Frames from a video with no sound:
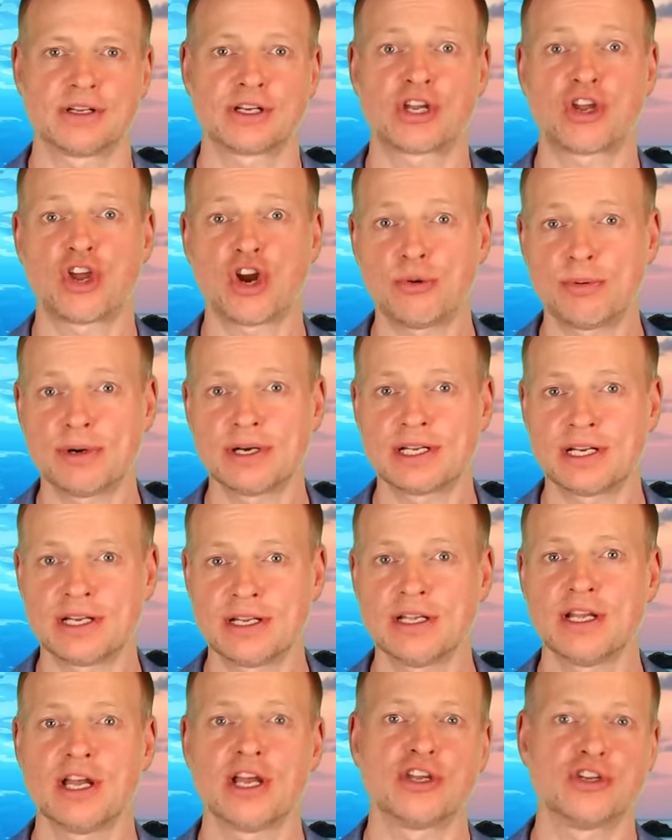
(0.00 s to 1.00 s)

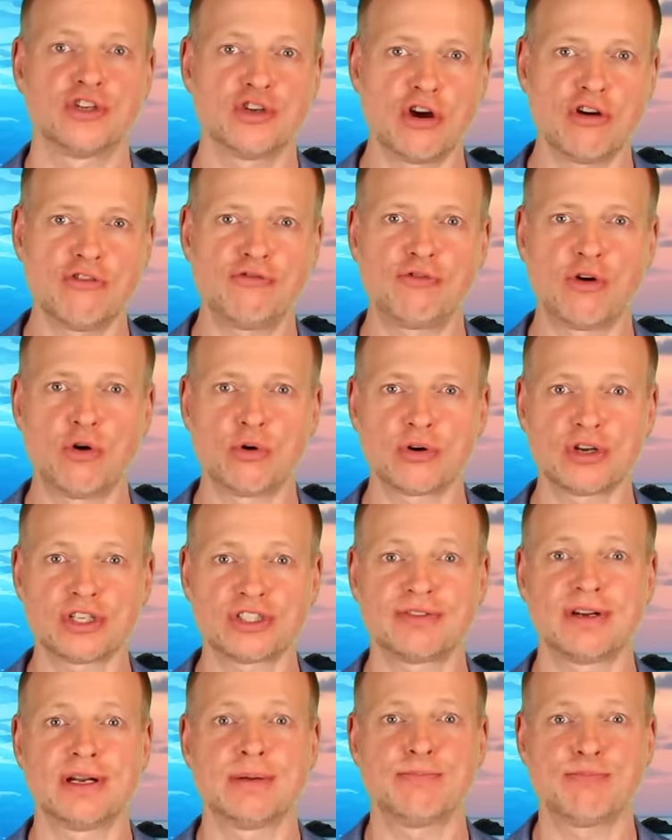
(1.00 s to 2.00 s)
Currently, your
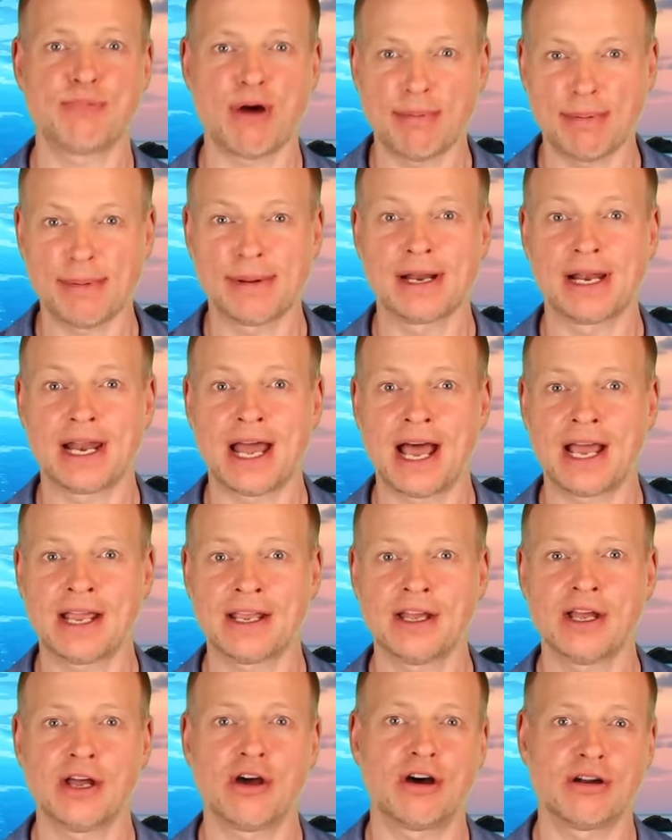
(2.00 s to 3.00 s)
focus will probably
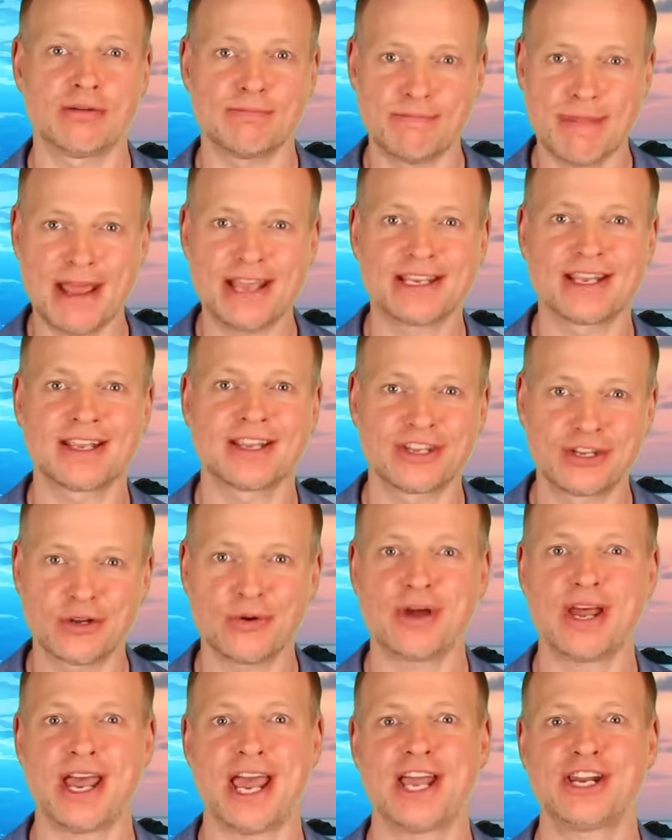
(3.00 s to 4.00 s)
lie on making
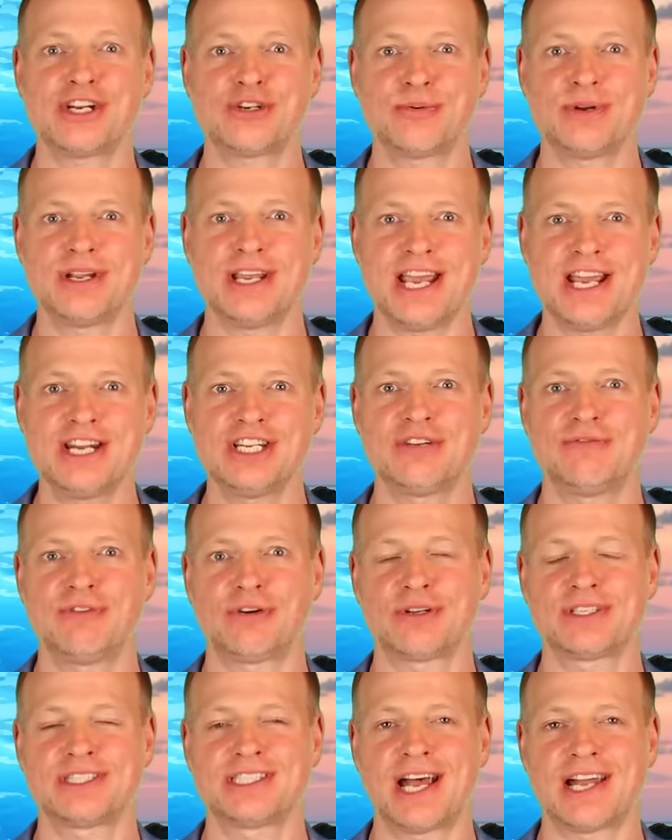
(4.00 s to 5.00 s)
your entry into the
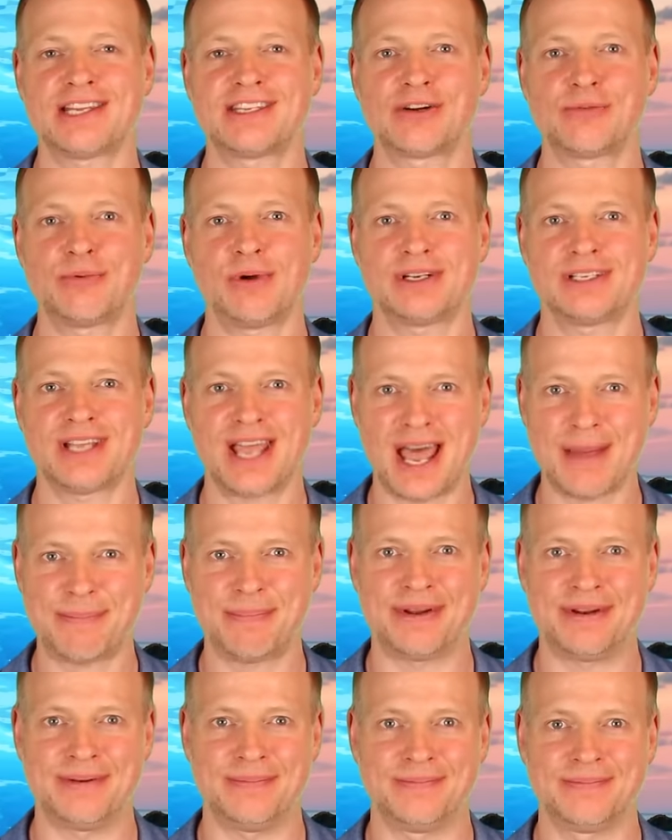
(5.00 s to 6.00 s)
consulting world
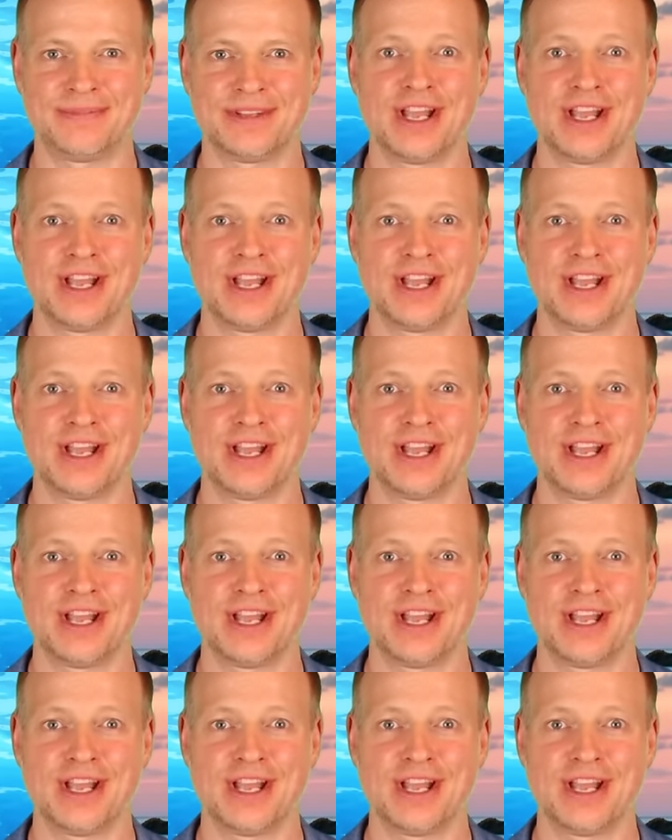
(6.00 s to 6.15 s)
happen.